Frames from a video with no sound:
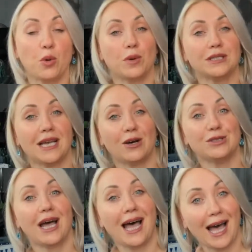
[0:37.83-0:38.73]

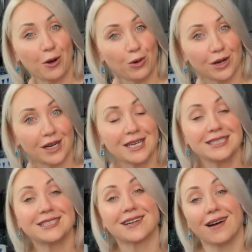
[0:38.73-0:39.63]
without our
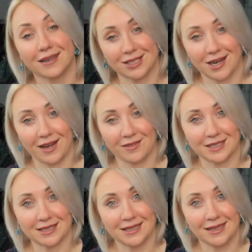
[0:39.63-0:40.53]
truck
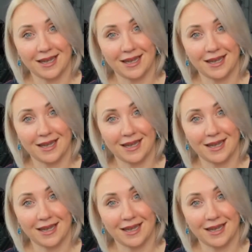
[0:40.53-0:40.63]
drivers,